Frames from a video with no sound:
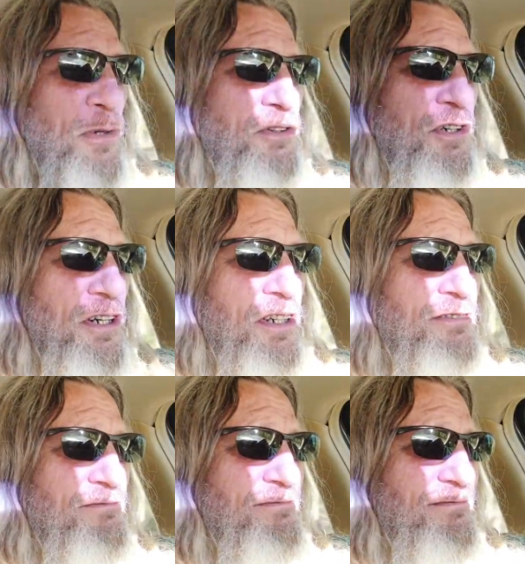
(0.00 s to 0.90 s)
garbage
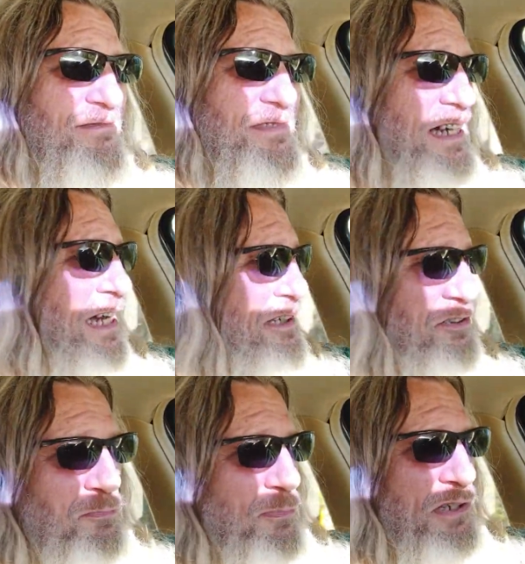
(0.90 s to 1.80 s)
in
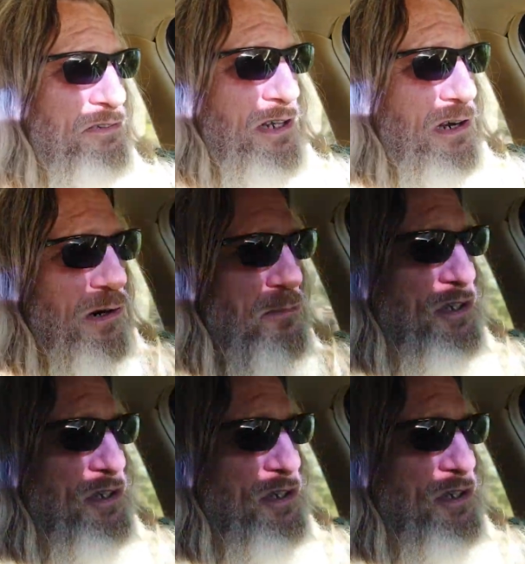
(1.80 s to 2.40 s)
and spitting